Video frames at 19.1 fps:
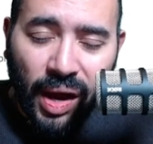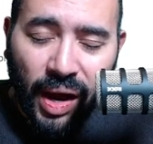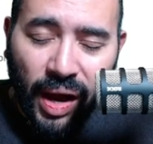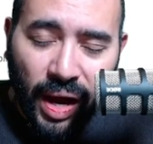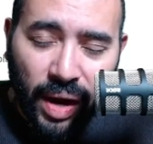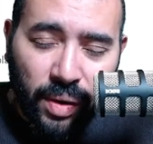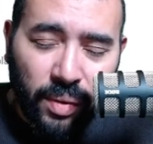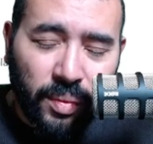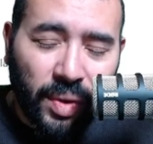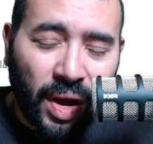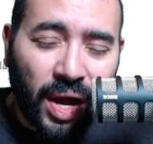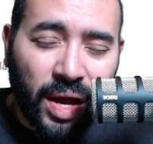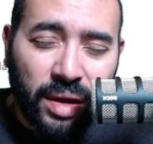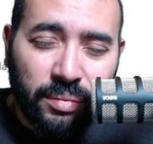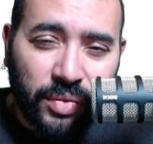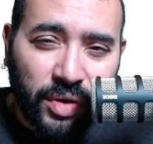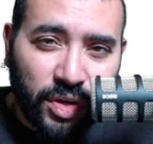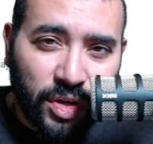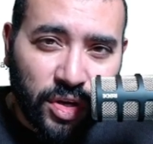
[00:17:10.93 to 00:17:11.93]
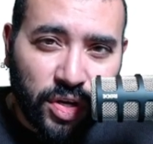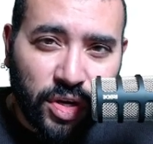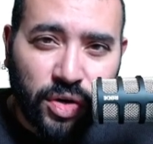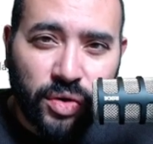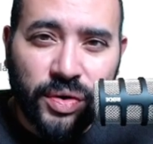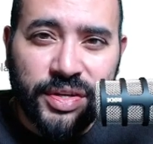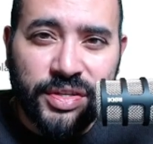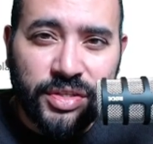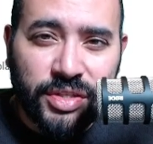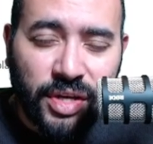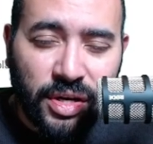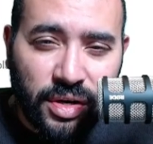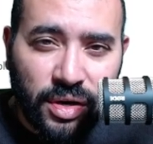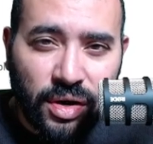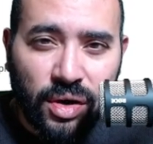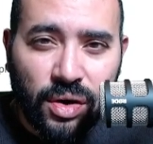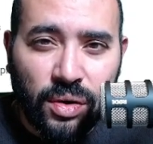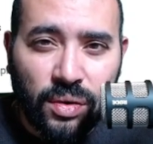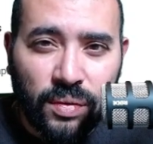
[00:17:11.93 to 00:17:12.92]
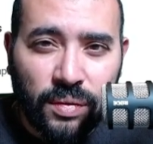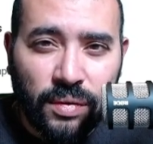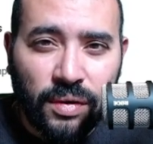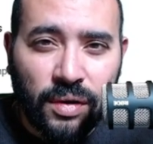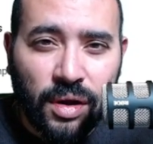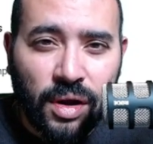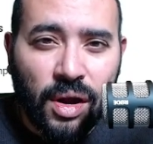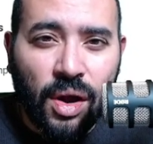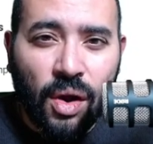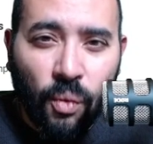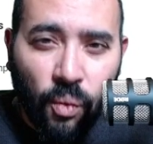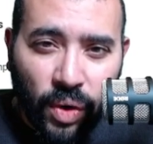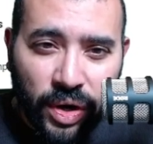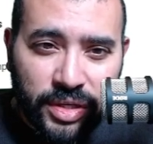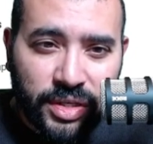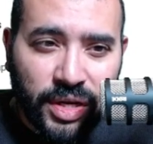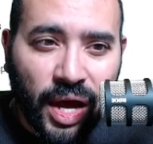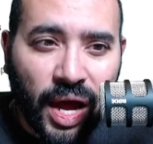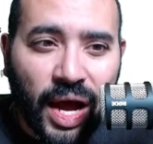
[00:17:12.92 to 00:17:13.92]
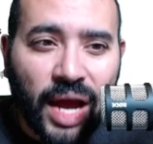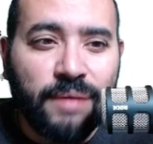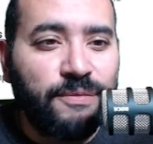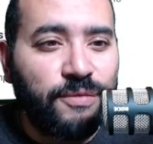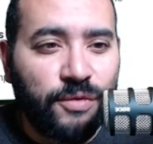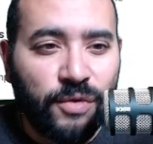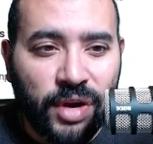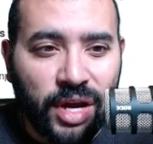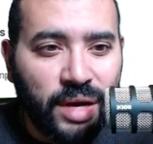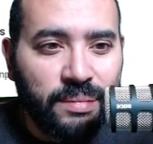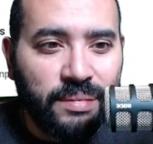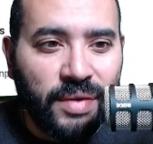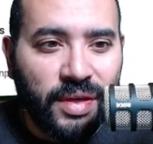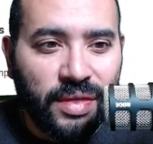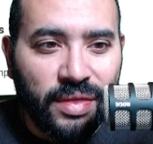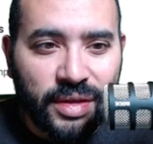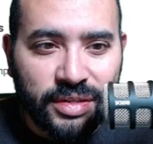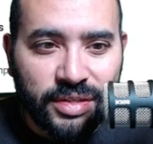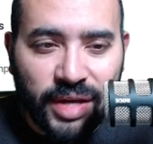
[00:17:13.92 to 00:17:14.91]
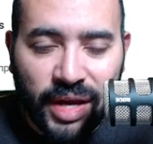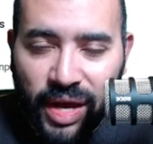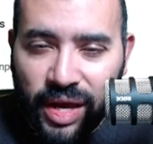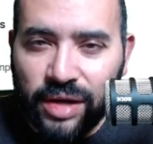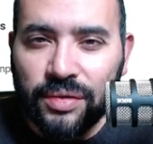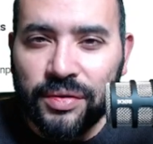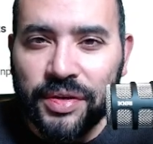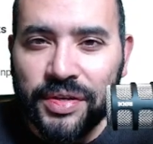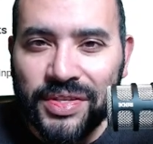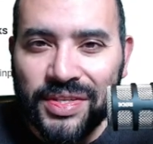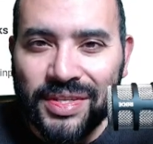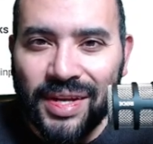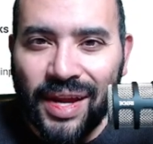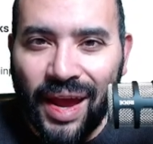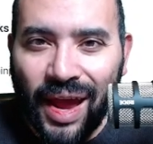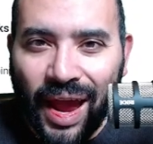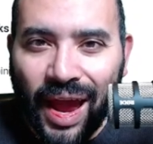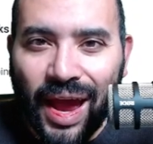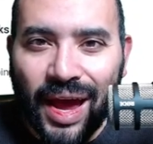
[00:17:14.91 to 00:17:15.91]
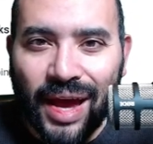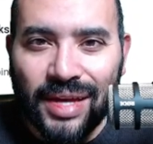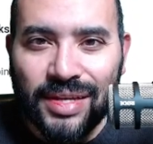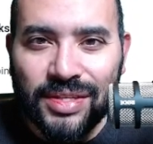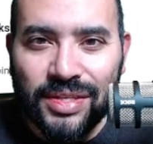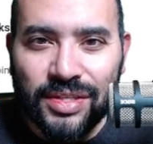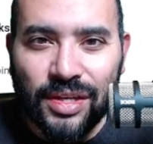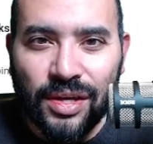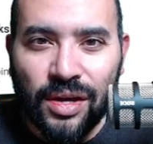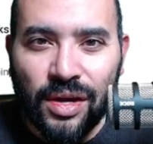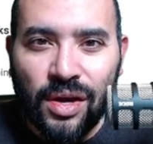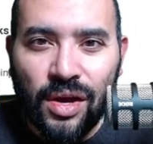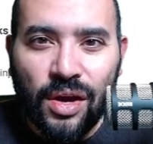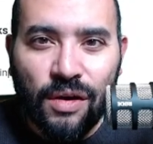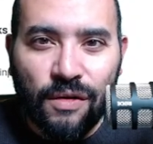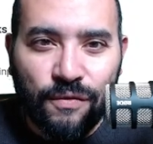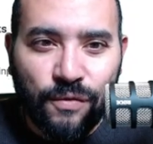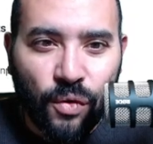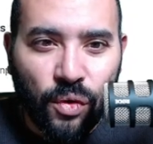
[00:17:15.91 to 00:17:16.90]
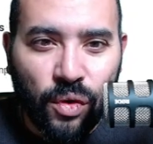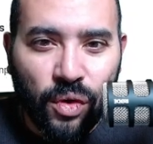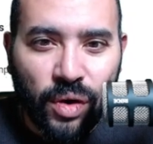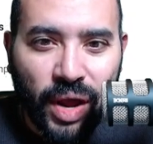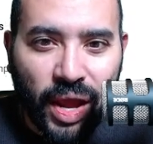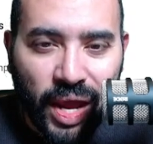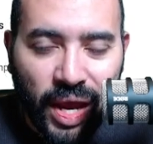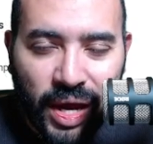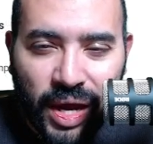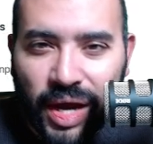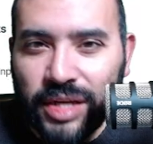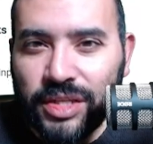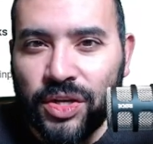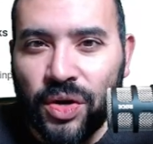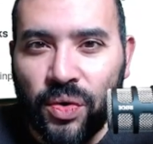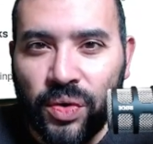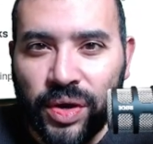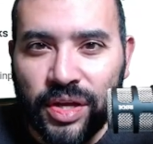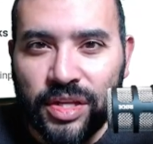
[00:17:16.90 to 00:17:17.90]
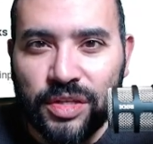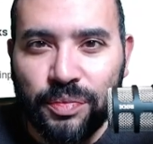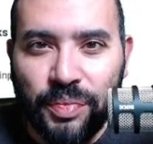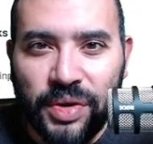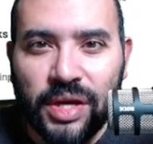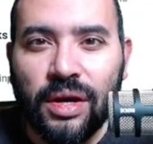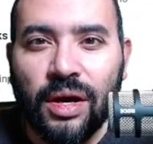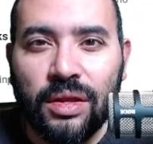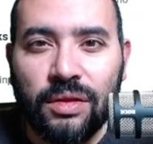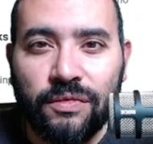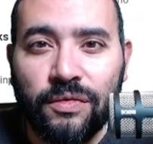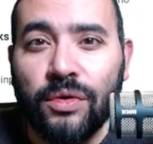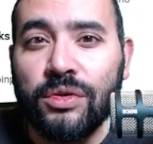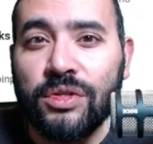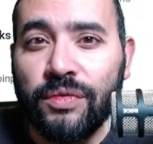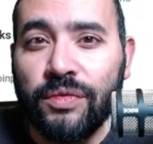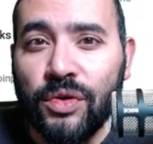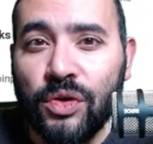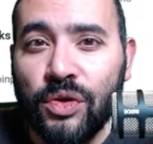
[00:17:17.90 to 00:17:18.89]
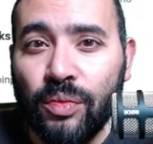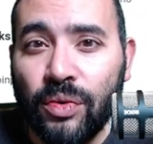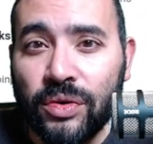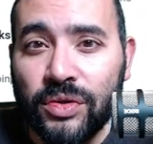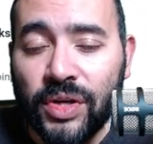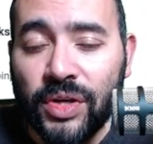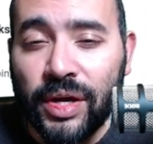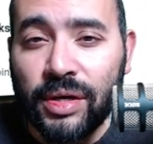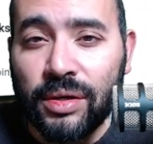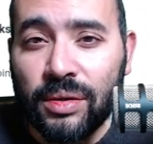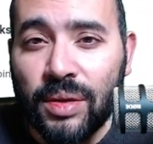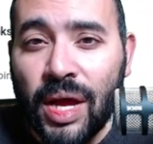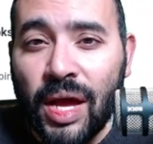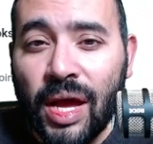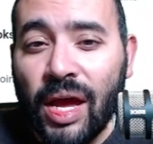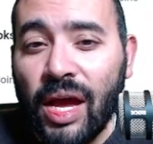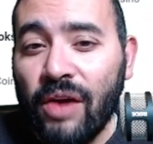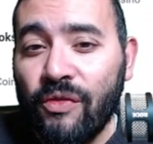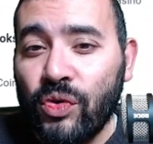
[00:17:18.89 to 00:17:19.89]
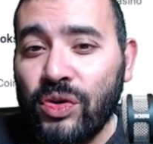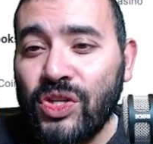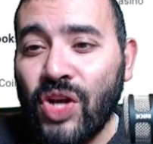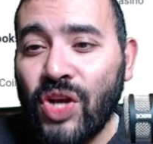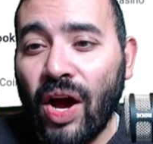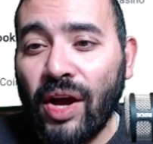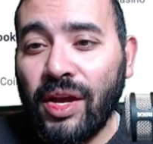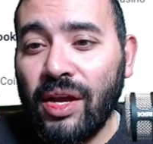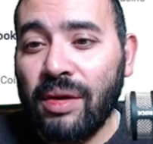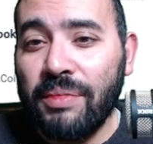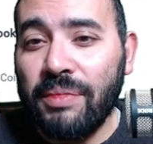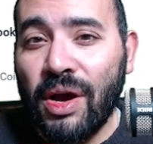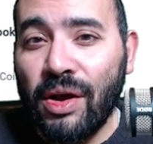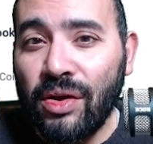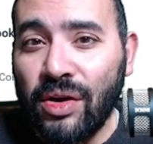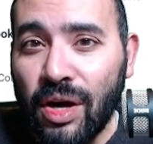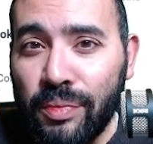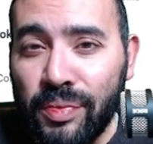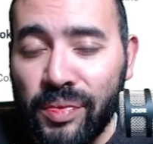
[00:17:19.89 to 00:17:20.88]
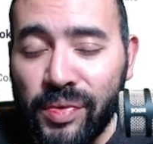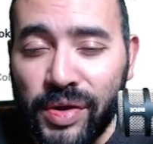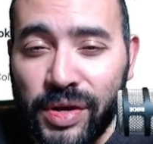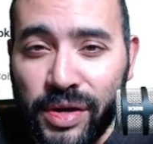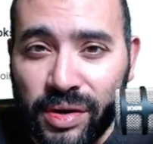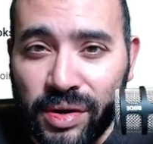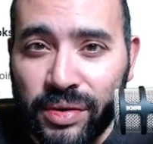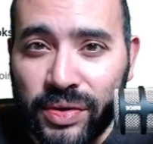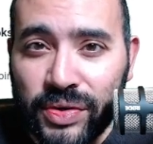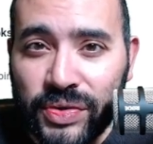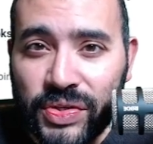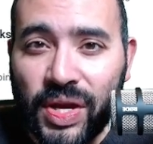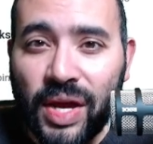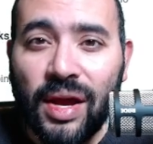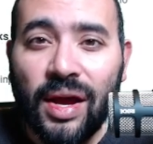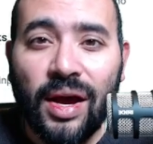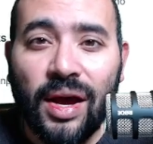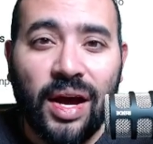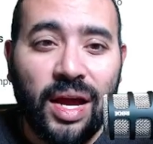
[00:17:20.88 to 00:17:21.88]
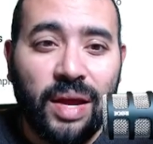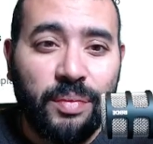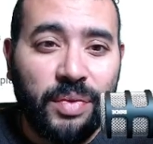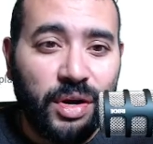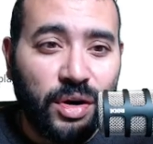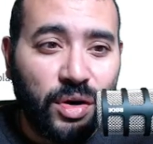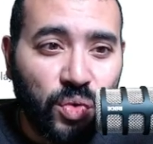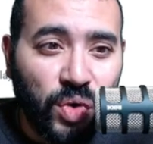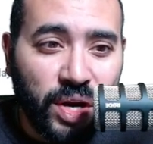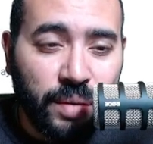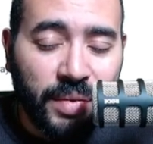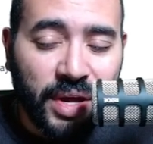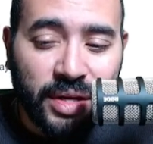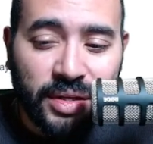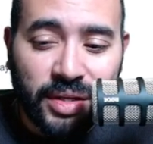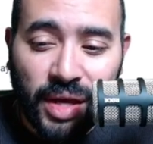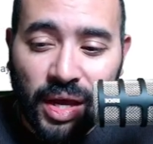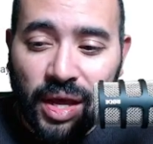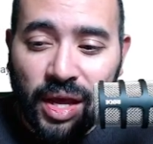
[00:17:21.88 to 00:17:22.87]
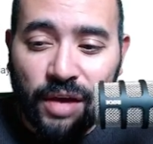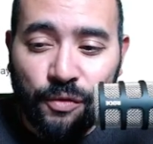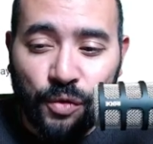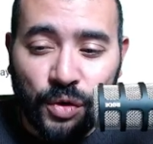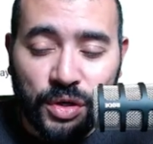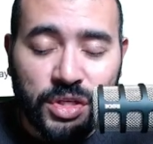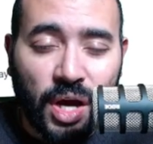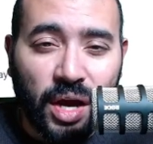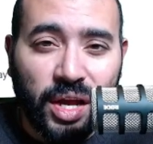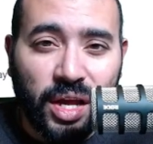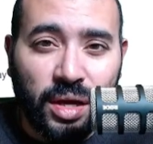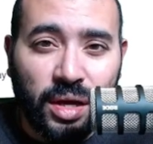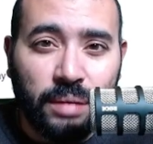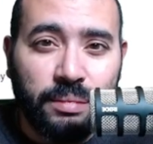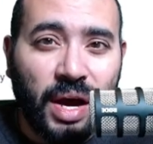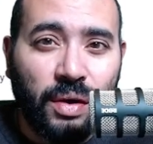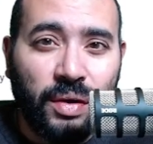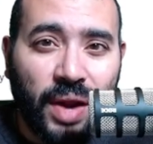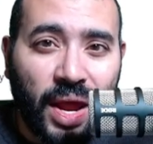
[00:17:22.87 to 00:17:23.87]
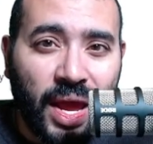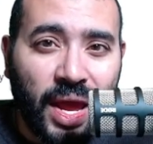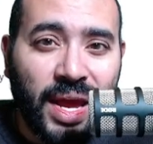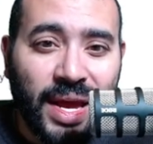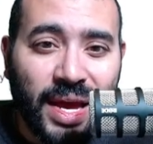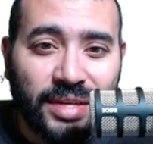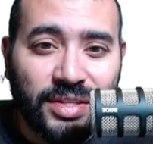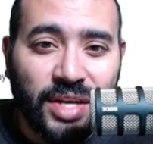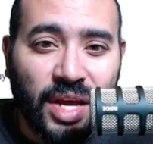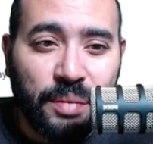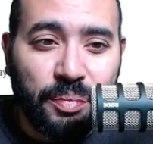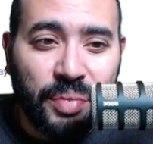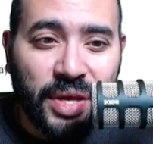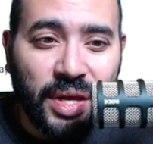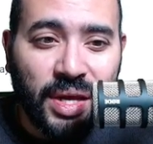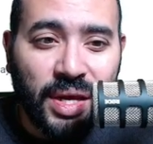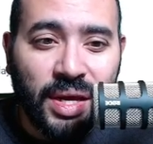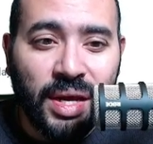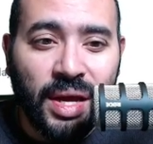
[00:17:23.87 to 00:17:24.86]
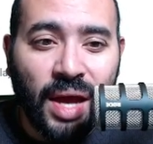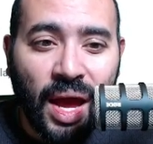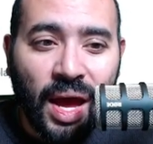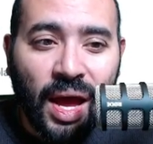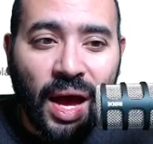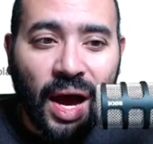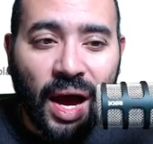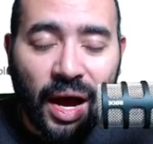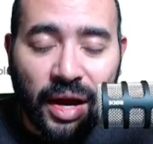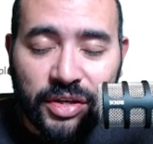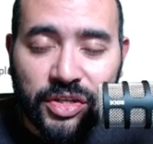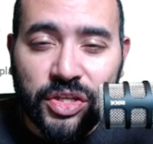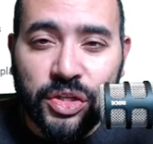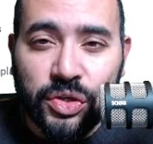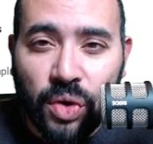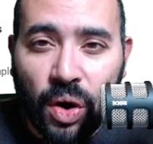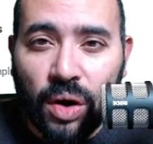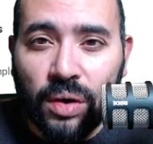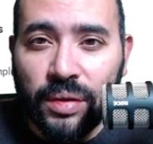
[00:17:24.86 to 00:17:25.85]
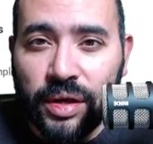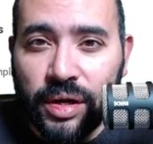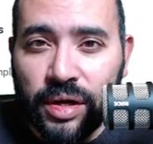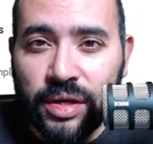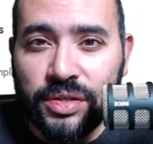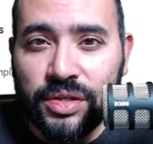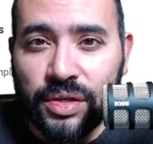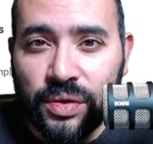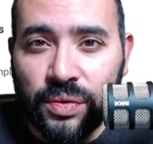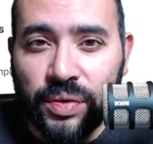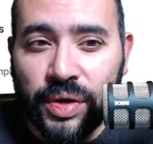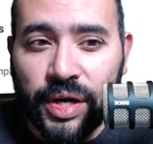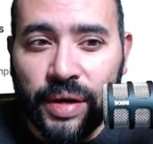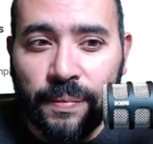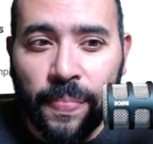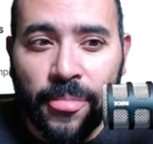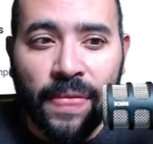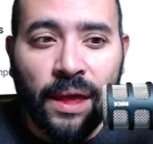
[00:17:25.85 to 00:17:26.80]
I, I am curious to know what time frame this analyst has for AI tokens being on the verge of a new bull cycle. If we're talking about a couple years, I am in agreement. If we're talking about ASAP, I strongly disagree.